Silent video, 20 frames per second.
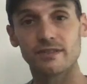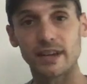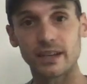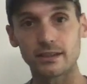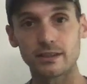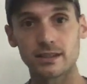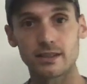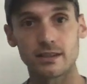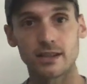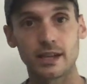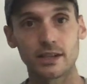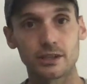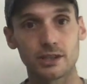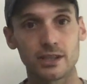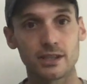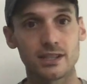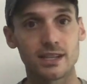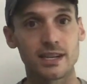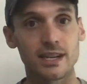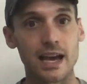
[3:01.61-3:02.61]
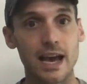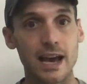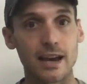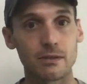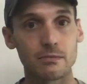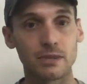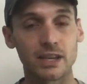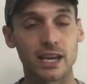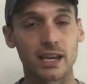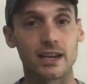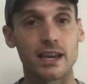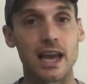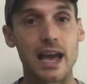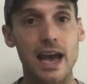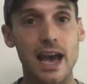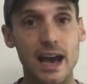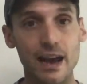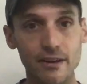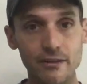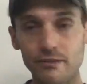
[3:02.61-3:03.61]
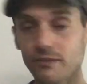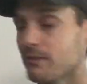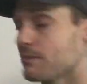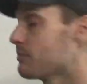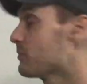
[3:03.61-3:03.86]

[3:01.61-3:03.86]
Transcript: valence electrons an atom can have